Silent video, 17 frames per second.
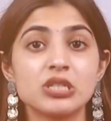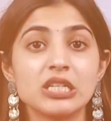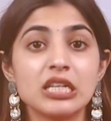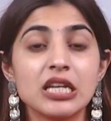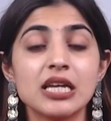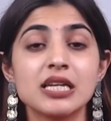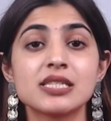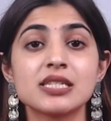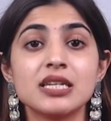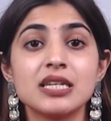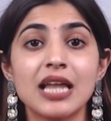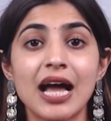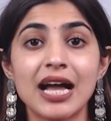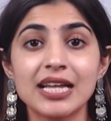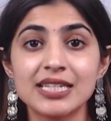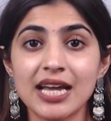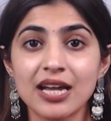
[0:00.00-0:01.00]
delays in
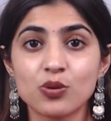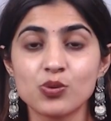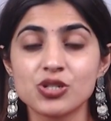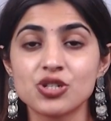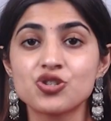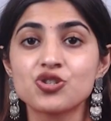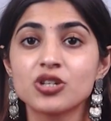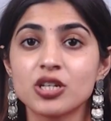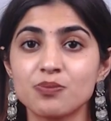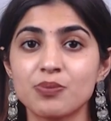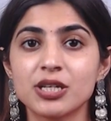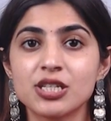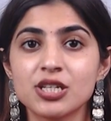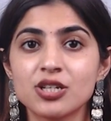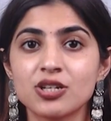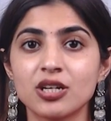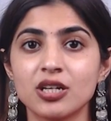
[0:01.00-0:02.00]
land acquisition in
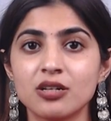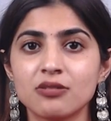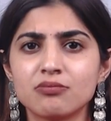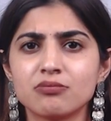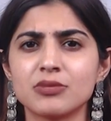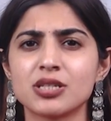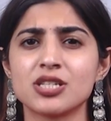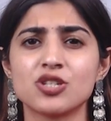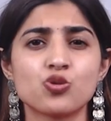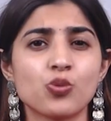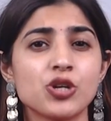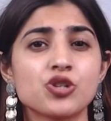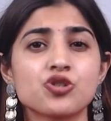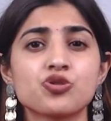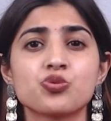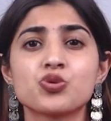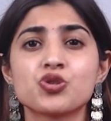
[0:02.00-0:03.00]
particular. The
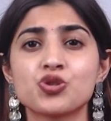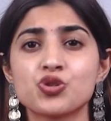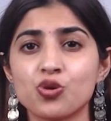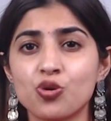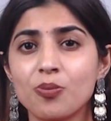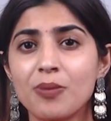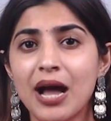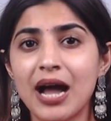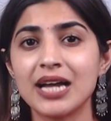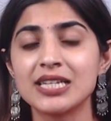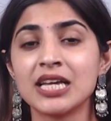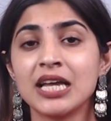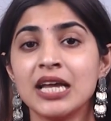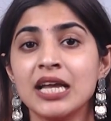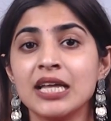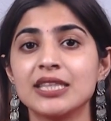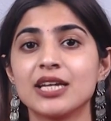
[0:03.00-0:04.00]
situation was so bad
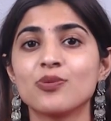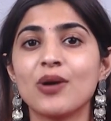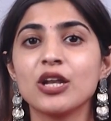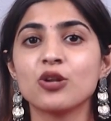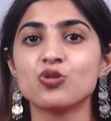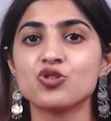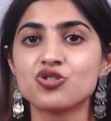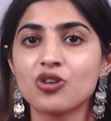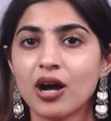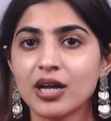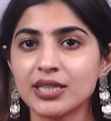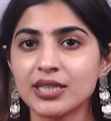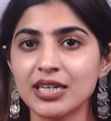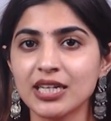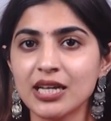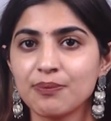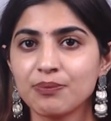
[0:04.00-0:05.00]
that while Gujarat
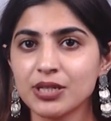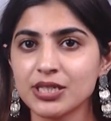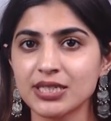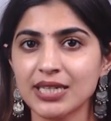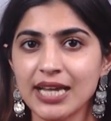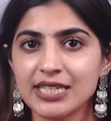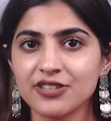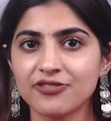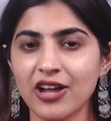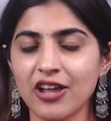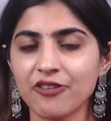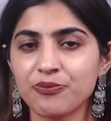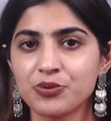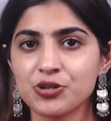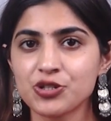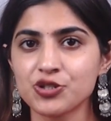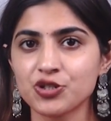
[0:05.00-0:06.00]
had completed
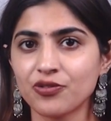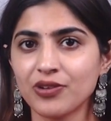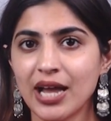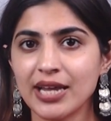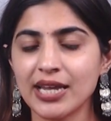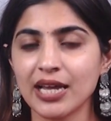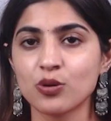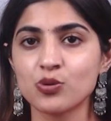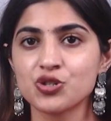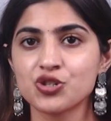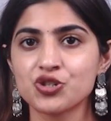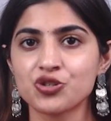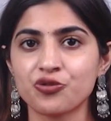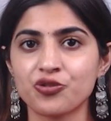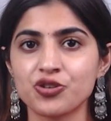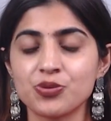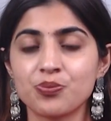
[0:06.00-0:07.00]
95% of land
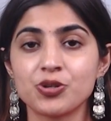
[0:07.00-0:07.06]
acquisition for the